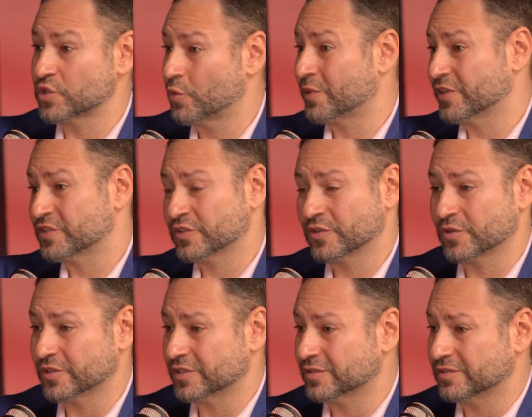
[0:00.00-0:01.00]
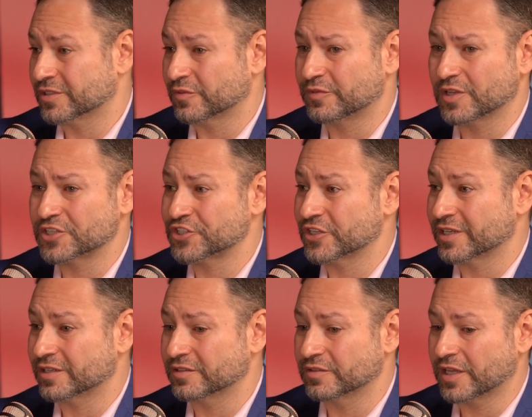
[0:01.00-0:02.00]
Open. I used to go to Flushing
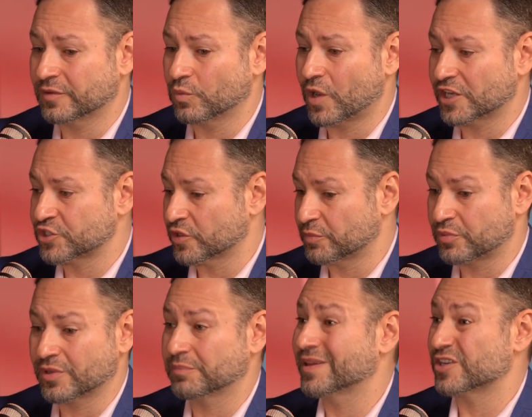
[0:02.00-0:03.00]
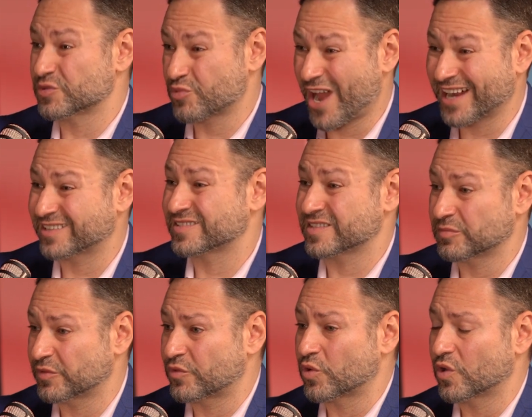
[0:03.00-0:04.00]
and watch all the players practicing
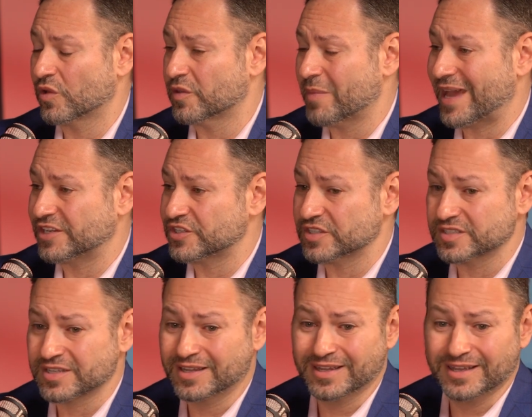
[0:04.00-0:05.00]
before all the matches.